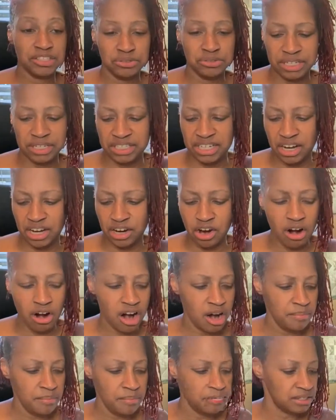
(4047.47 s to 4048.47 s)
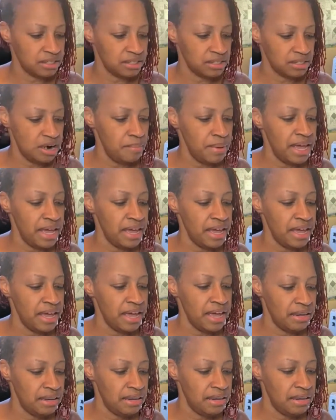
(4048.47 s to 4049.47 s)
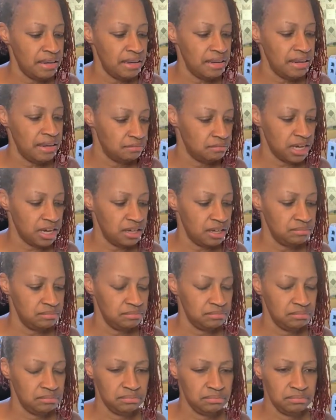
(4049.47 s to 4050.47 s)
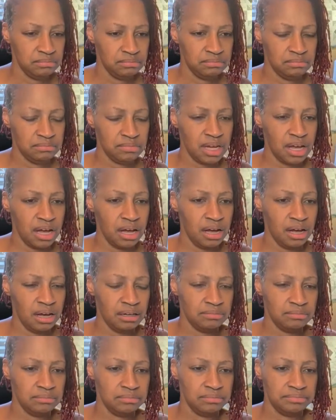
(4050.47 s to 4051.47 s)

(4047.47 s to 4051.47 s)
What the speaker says: tour, and that Carmel, what's her name? I